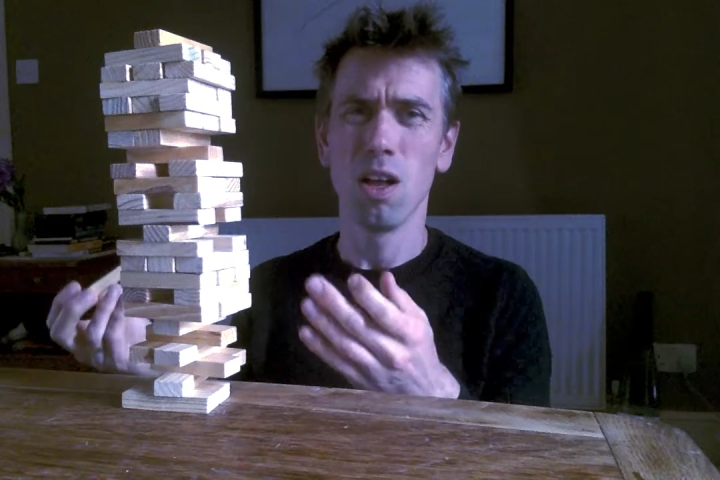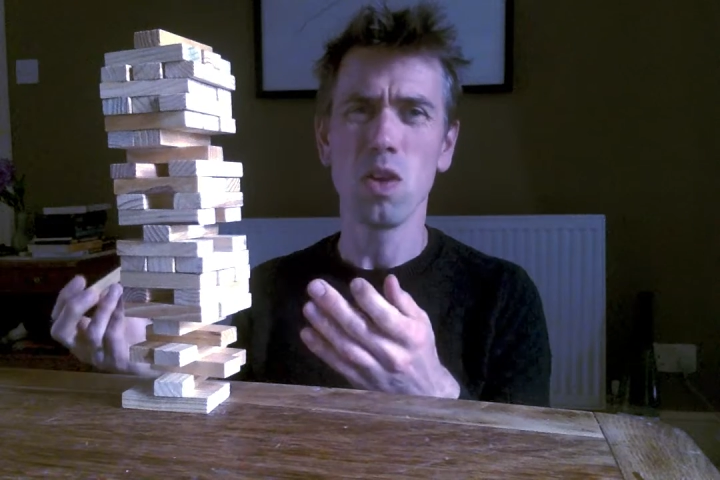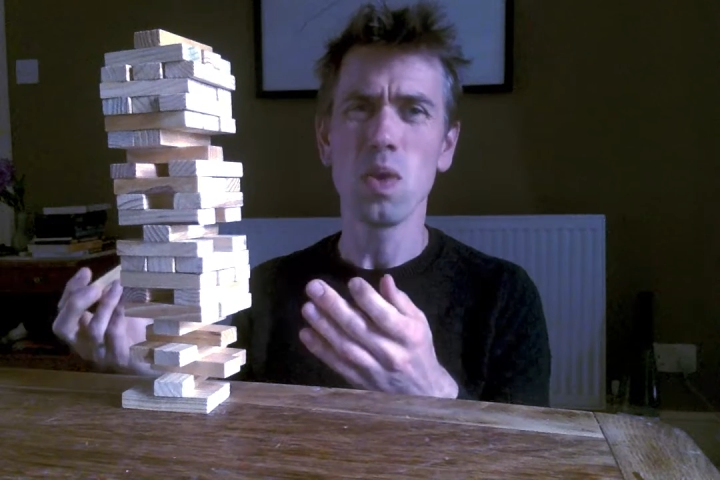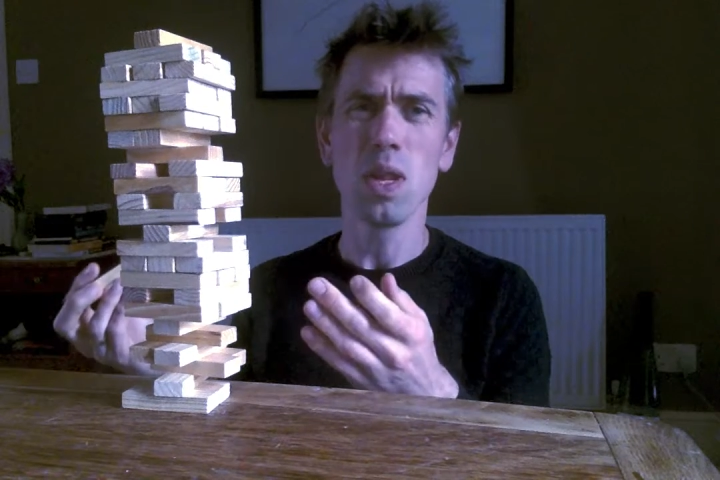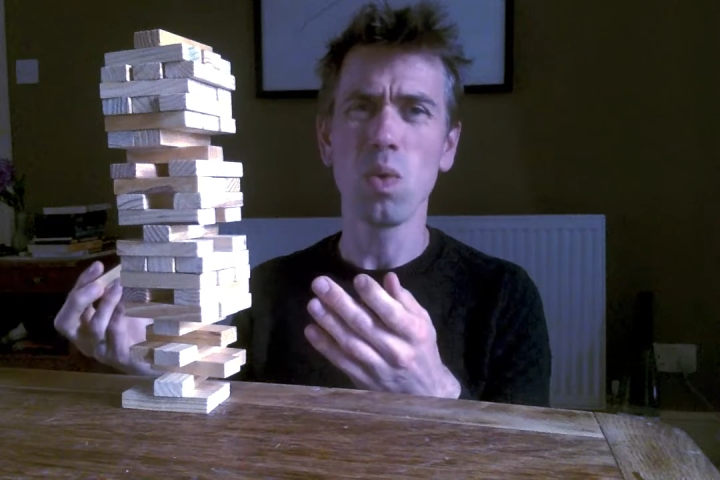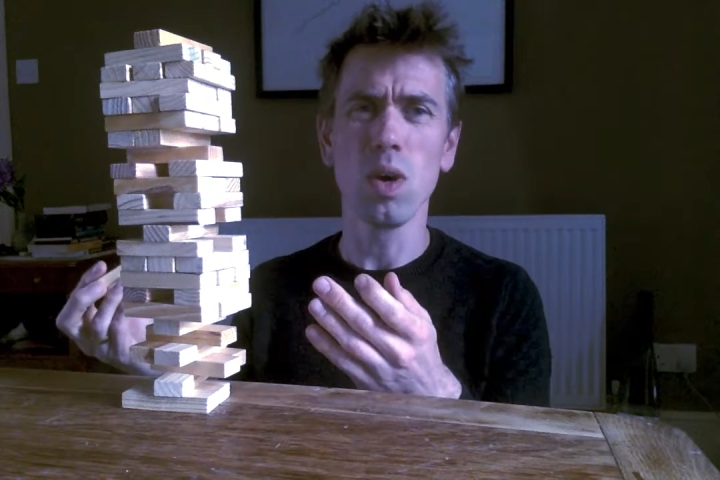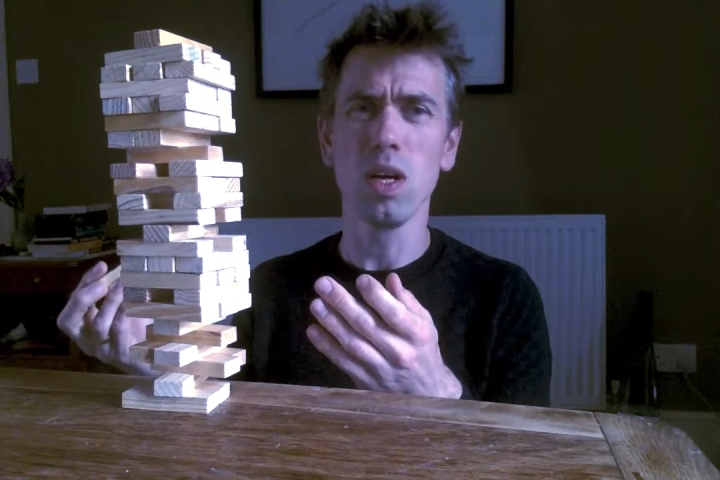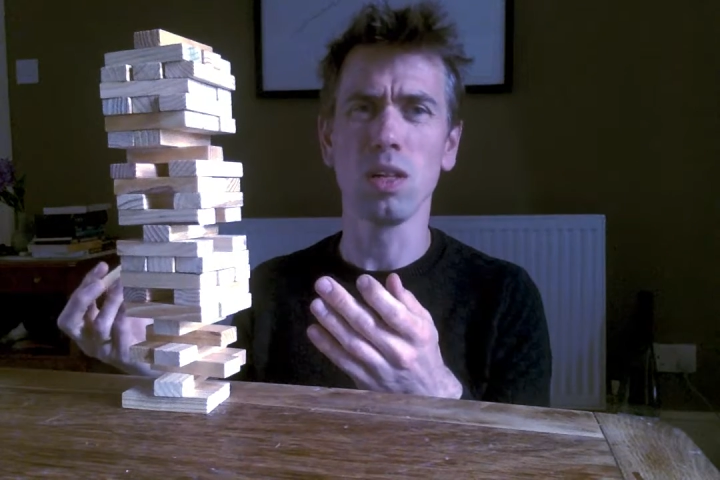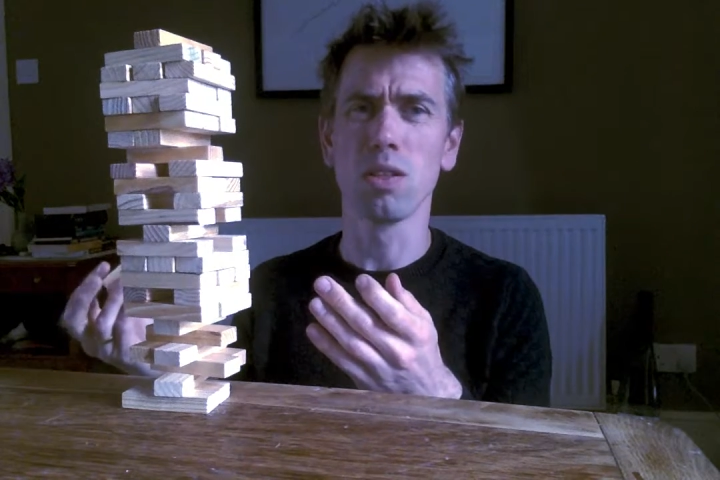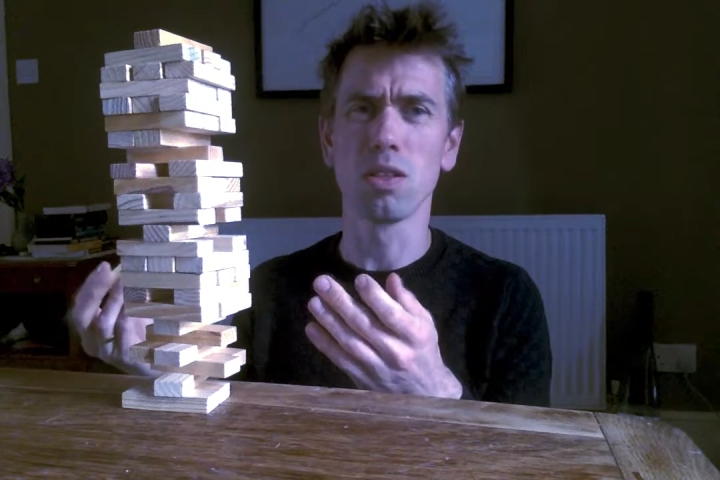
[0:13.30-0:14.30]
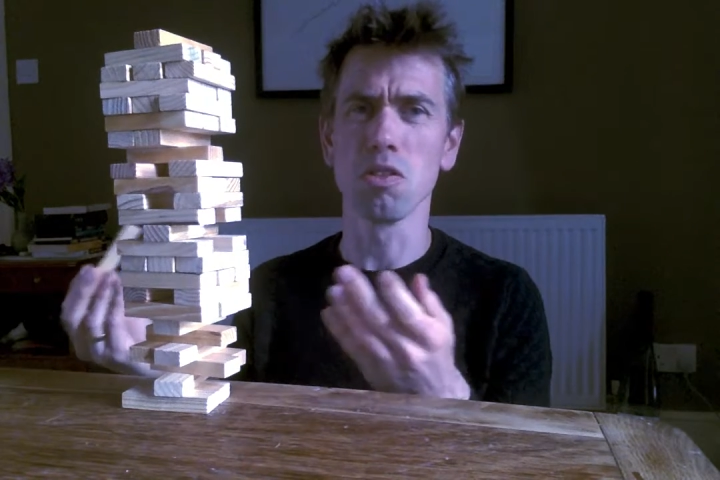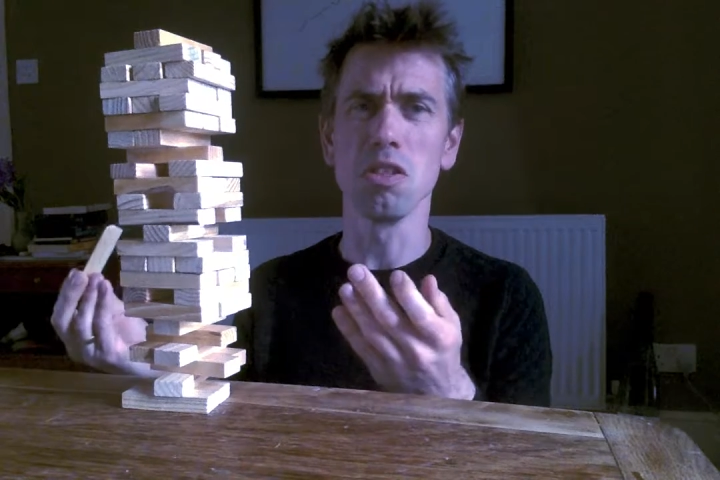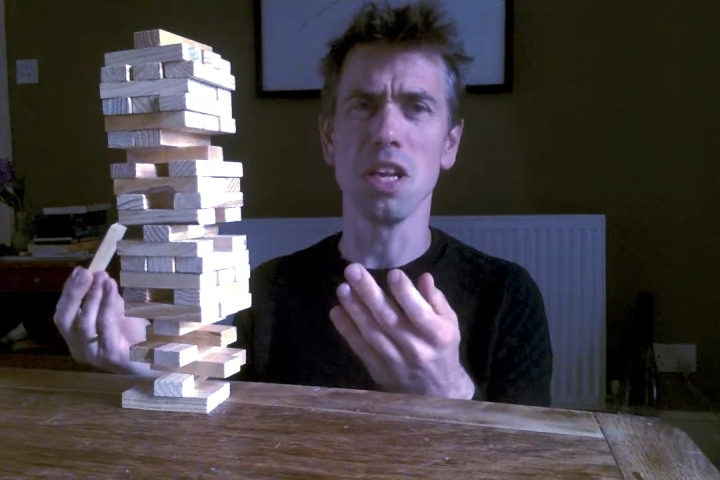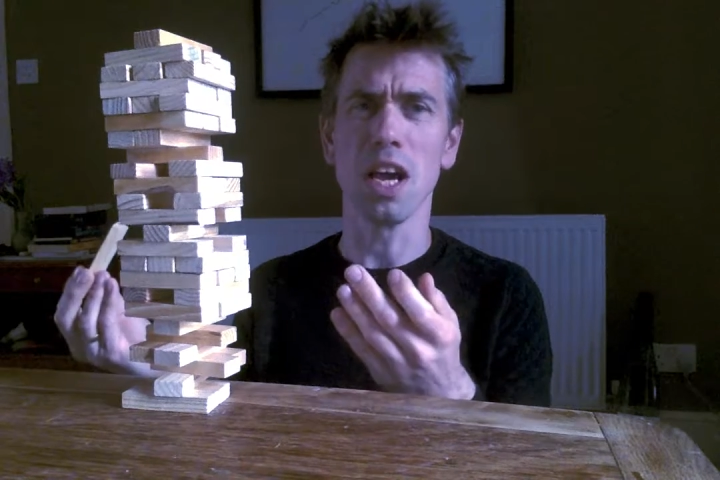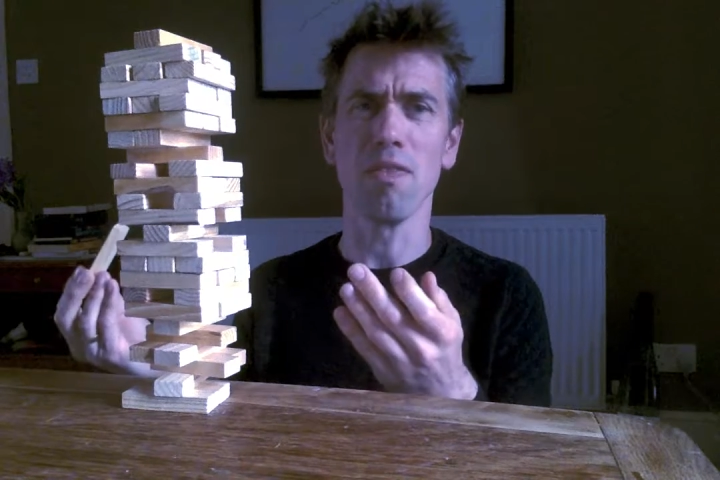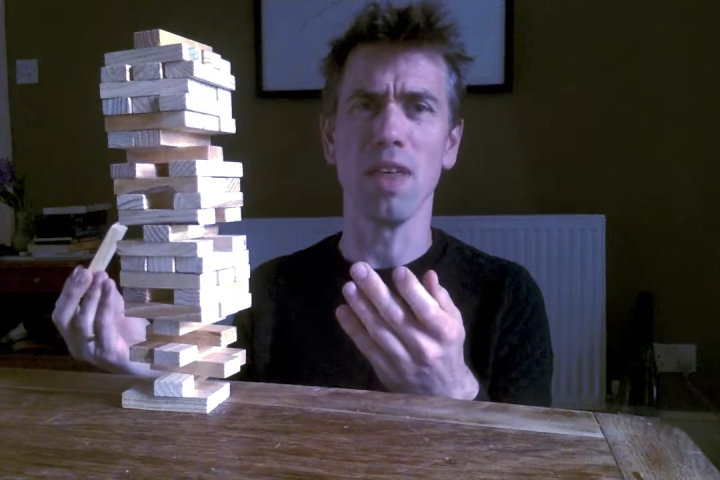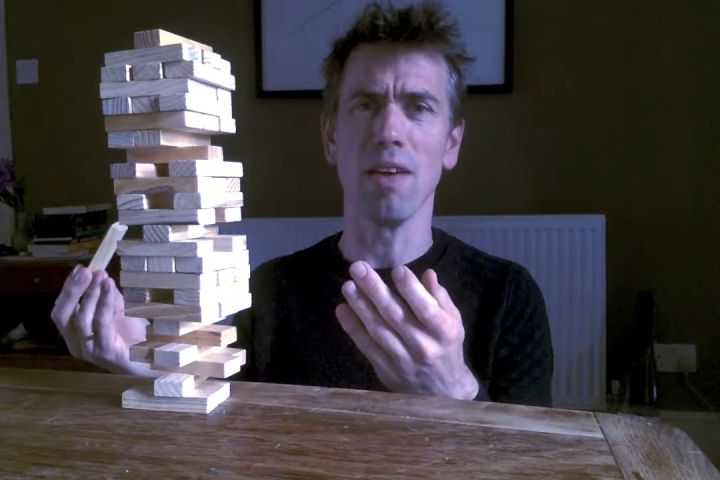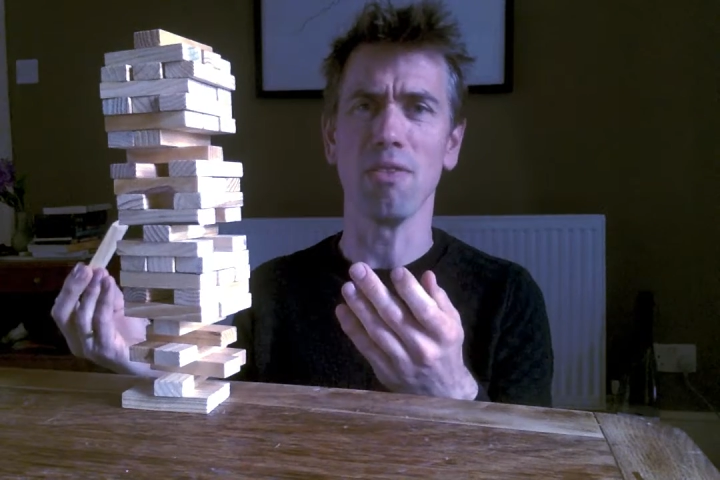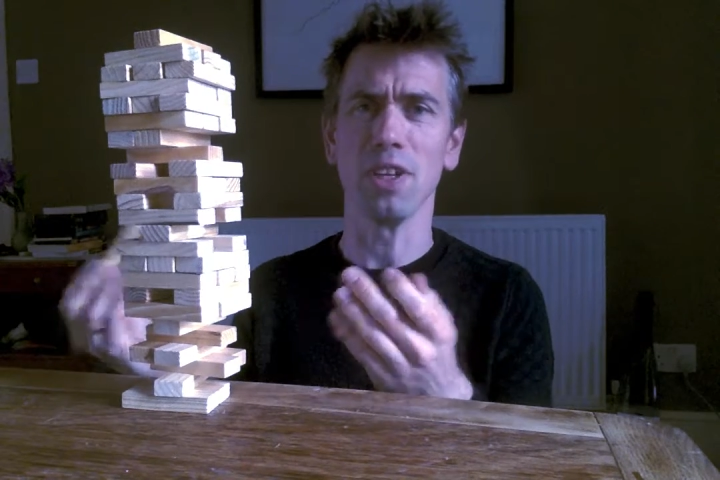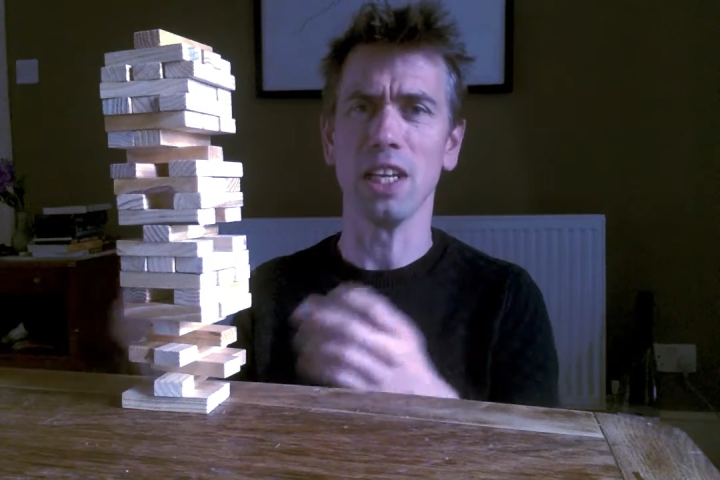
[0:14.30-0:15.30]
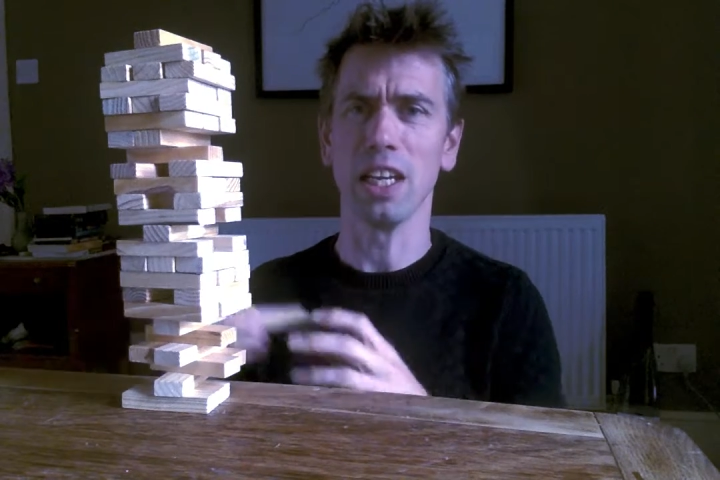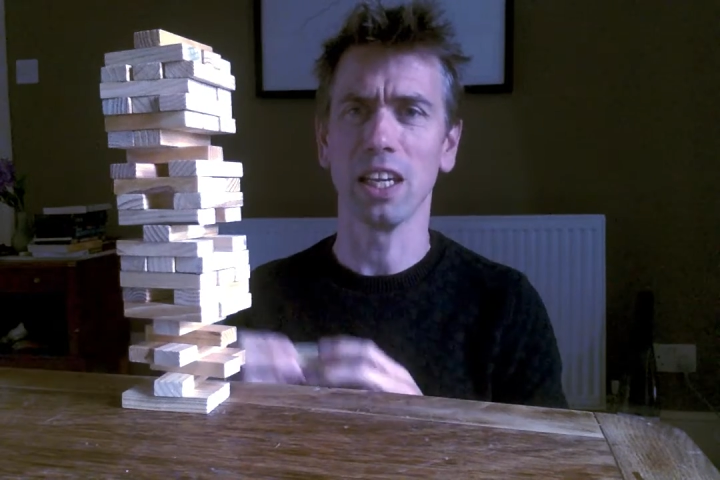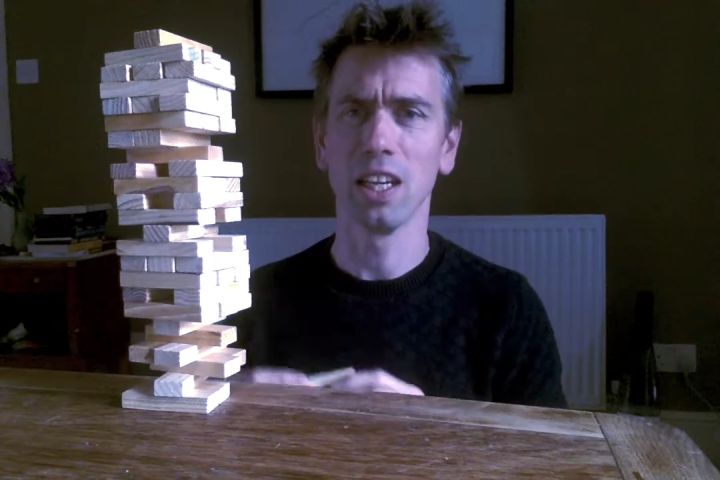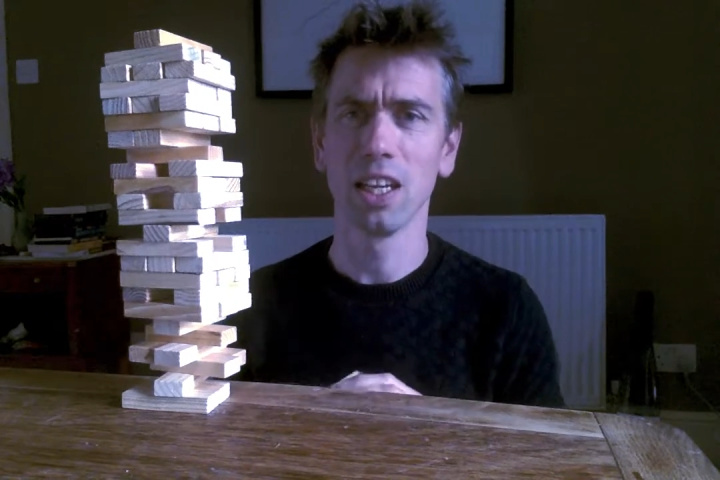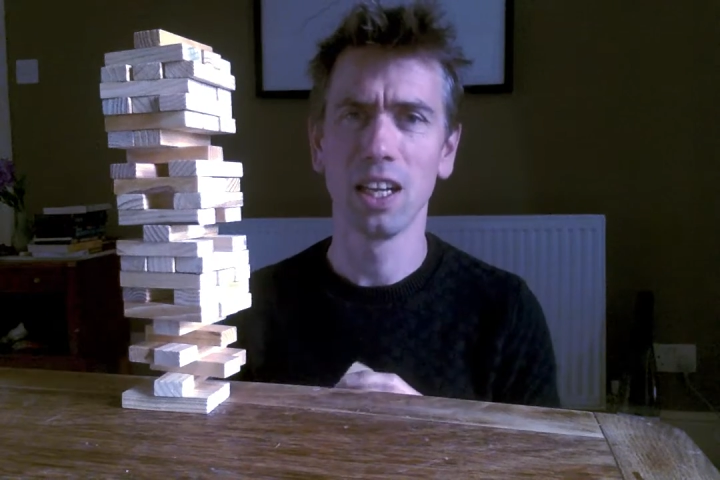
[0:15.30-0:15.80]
who in the world doesn't have that feeling?